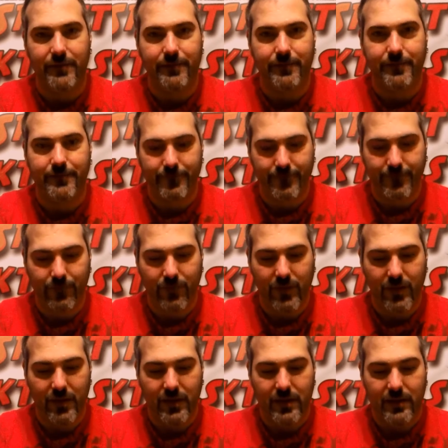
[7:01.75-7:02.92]
it.
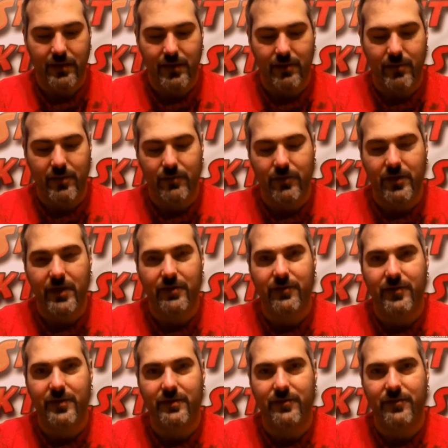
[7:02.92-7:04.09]
Let me know what you guys
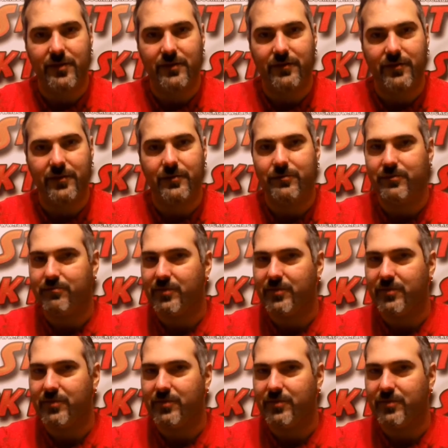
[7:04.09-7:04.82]
think of this cocktail.